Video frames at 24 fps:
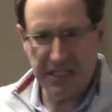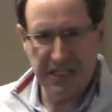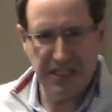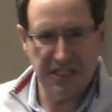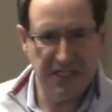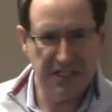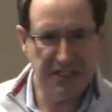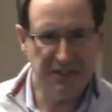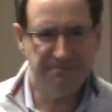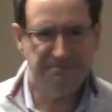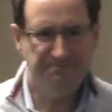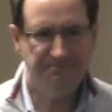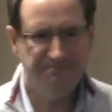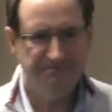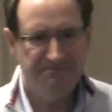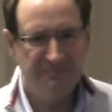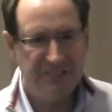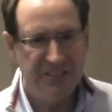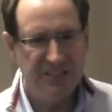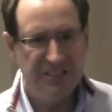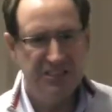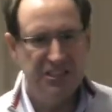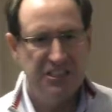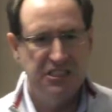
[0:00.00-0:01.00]
here,
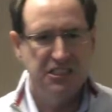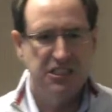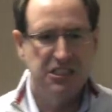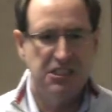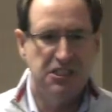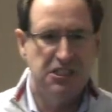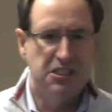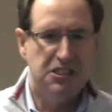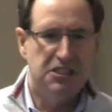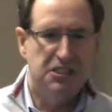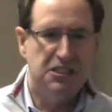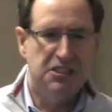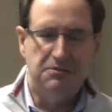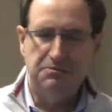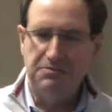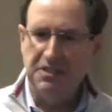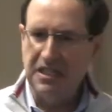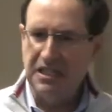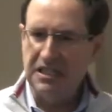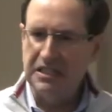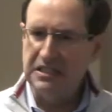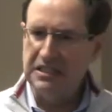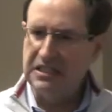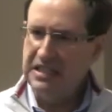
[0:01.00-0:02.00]

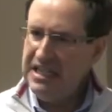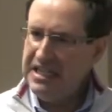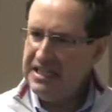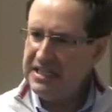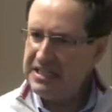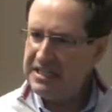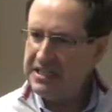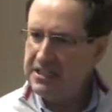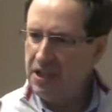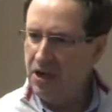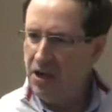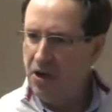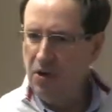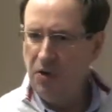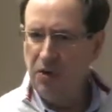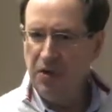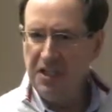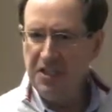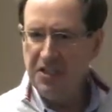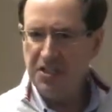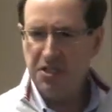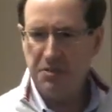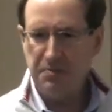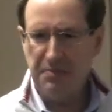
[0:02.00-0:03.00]
but unless the
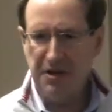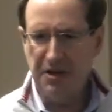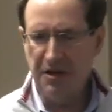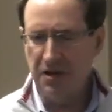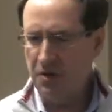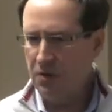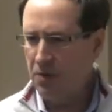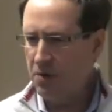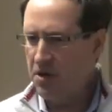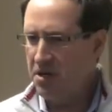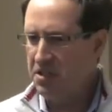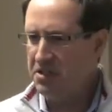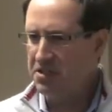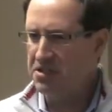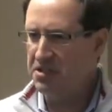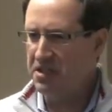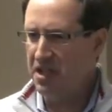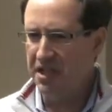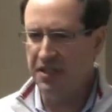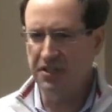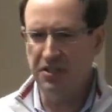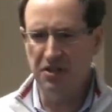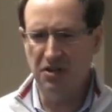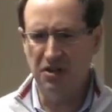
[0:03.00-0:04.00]
Holy Spirit works
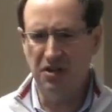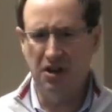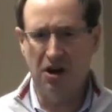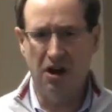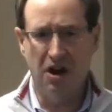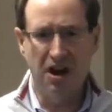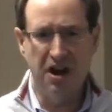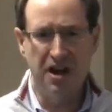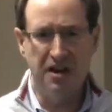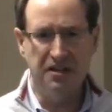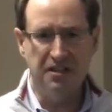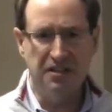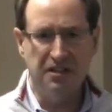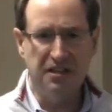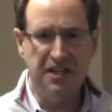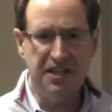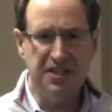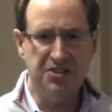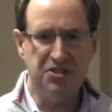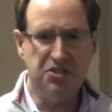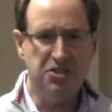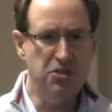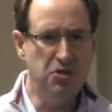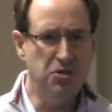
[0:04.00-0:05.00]
on your heart,
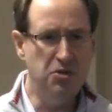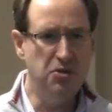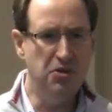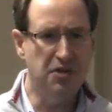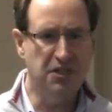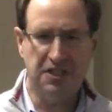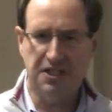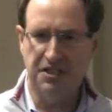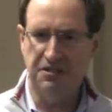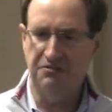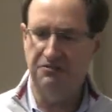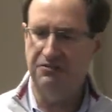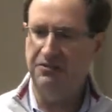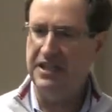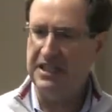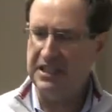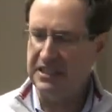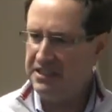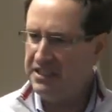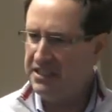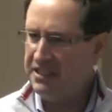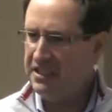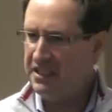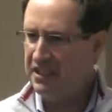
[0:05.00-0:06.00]
unless you are
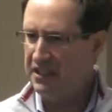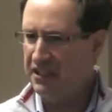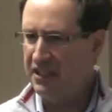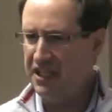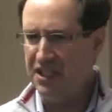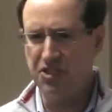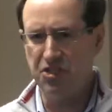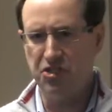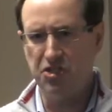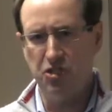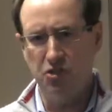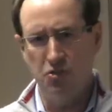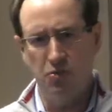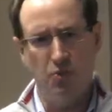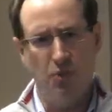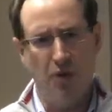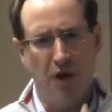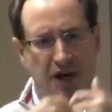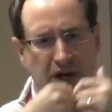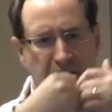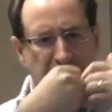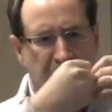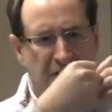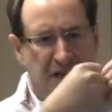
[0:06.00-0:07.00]
convicted, unless you
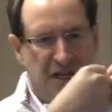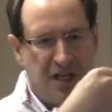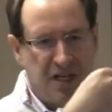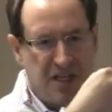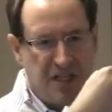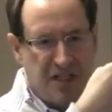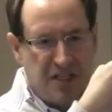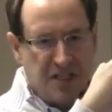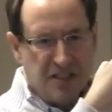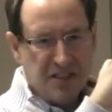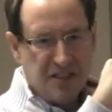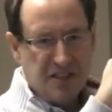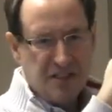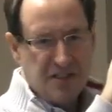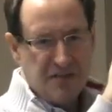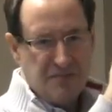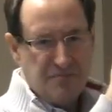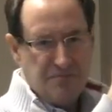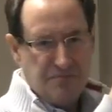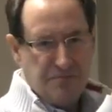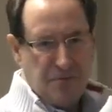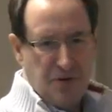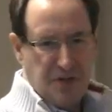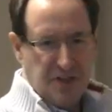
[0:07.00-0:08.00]
want to
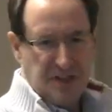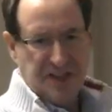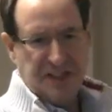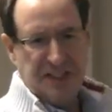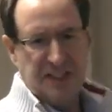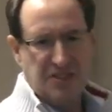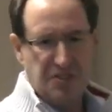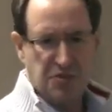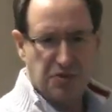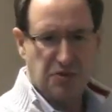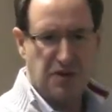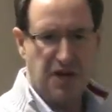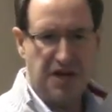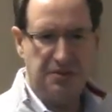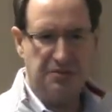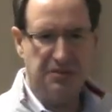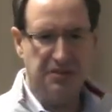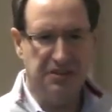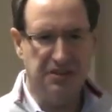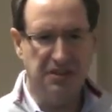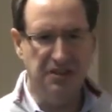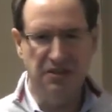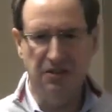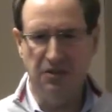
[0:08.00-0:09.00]
put things right
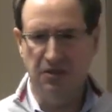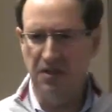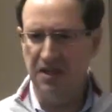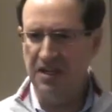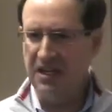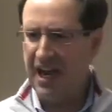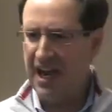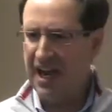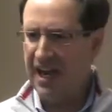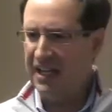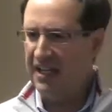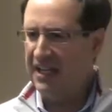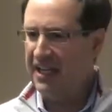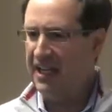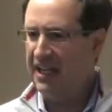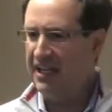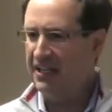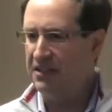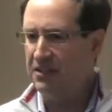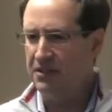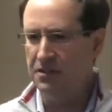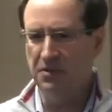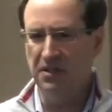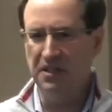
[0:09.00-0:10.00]
with the Lord, I
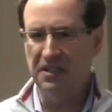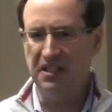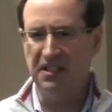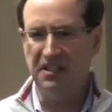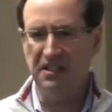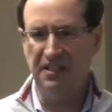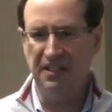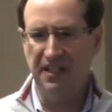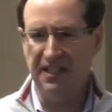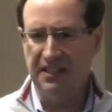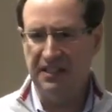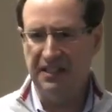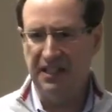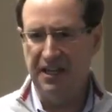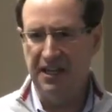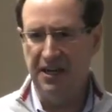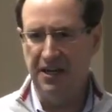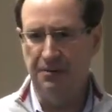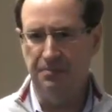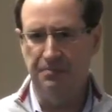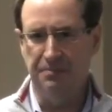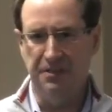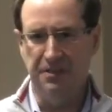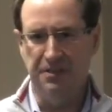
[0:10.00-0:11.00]
can't do a thing to
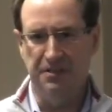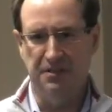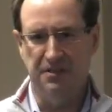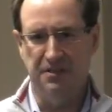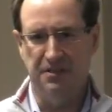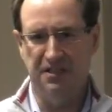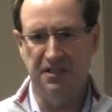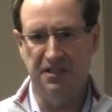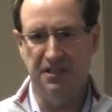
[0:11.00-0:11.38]
help you.